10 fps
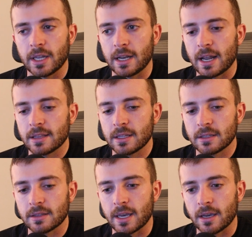And I
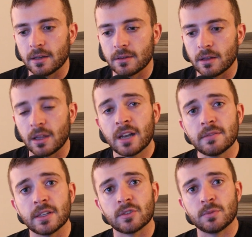think that a lot
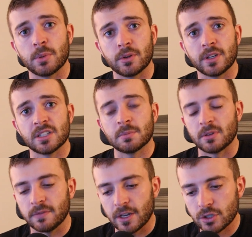of experienced
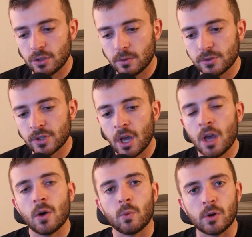professionals
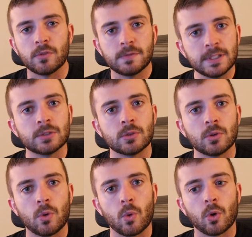will
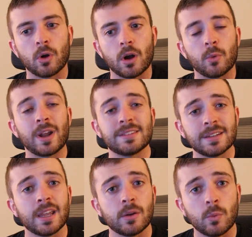feel or
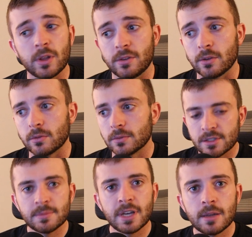resonate with you.
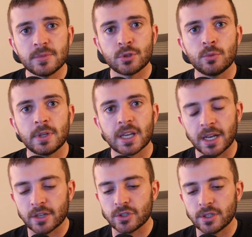Sometimes human
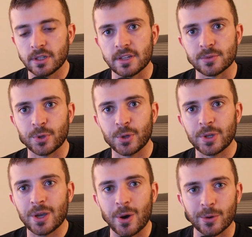connection connection is
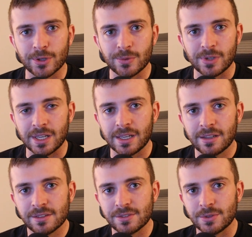really all you
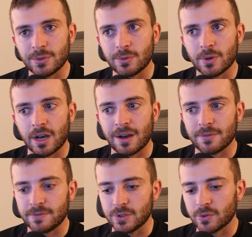need to uh,
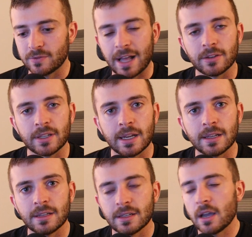feel
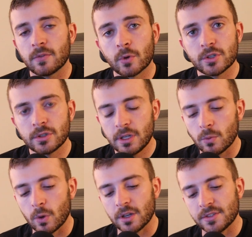validated. I fortunately
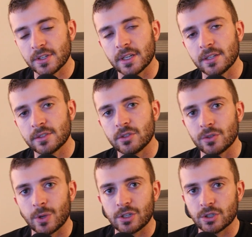was in a
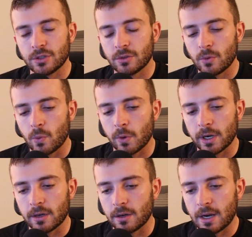situation
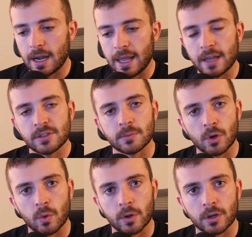where I had some
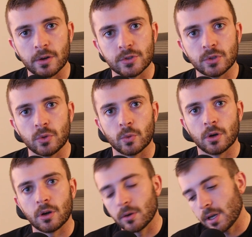coworkers who
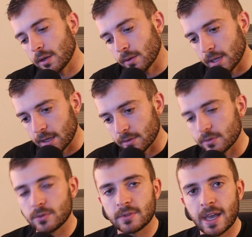were eh,
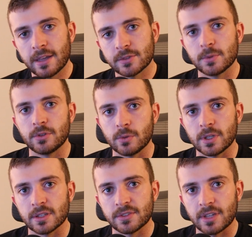tasked with
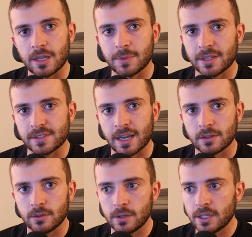doing the same
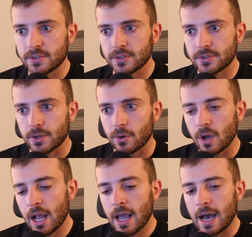exact duties, so
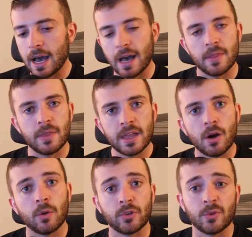uh, they
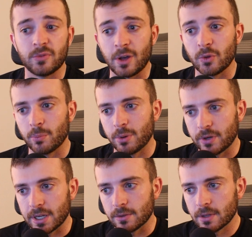also felt
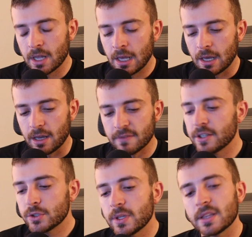burnout. Uh,
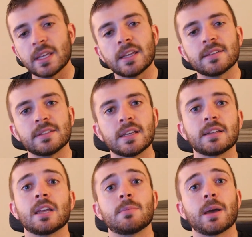eventually, things
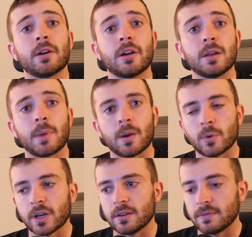did get better in my
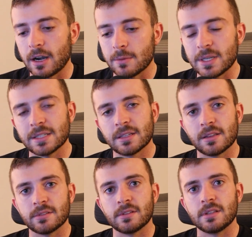work environment
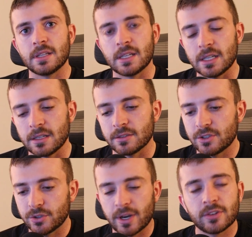the
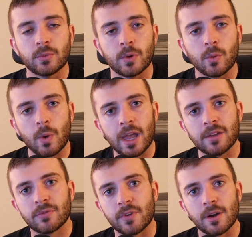stress went away
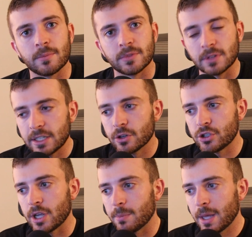from
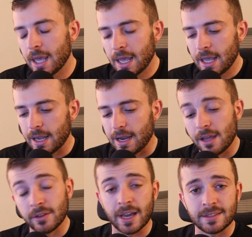leadership
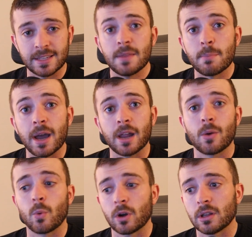and I set my
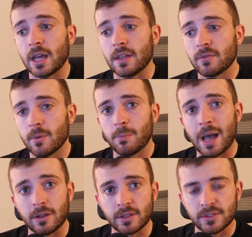work life
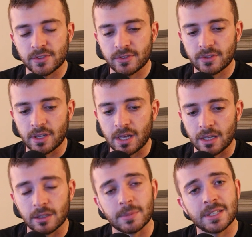balance uh,
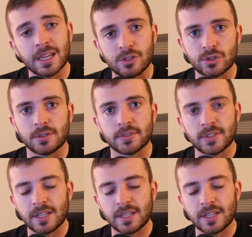limitations.